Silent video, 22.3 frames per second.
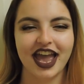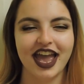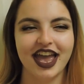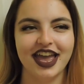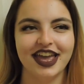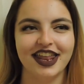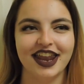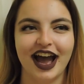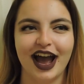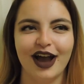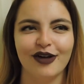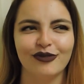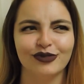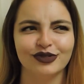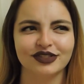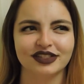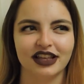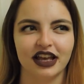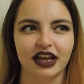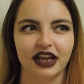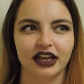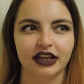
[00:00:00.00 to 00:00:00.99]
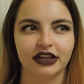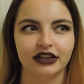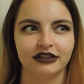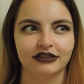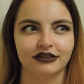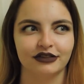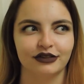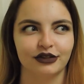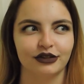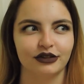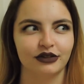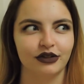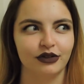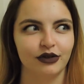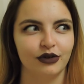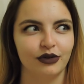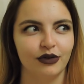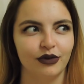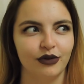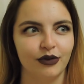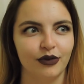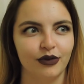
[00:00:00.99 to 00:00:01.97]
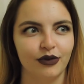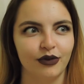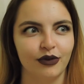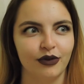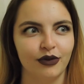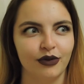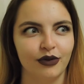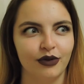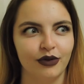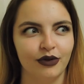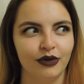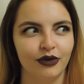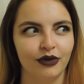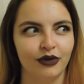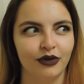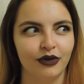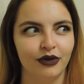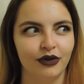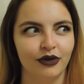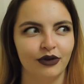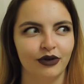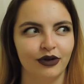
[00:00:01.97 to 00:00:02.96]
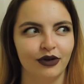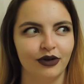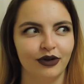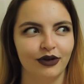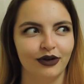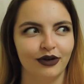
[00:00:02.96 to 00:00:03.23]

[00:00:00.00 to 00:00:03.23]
And I was like, you've been heard.